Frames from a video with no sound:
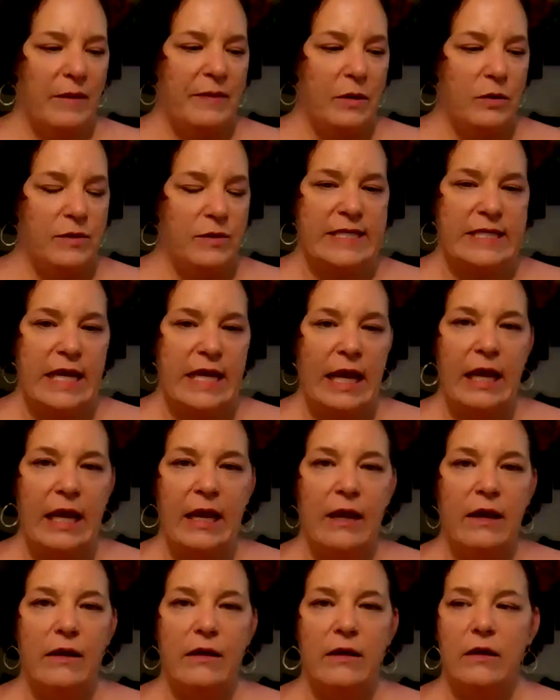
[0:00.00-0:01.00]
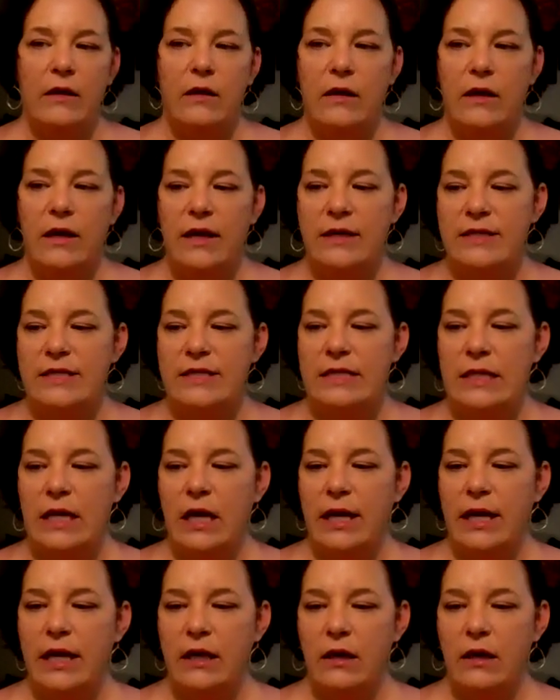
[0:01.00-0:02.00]
they're saying it's
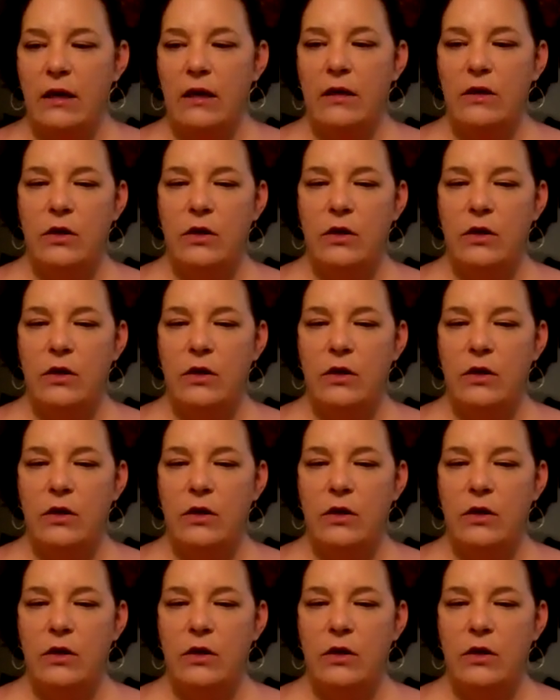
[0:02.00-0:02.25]
like,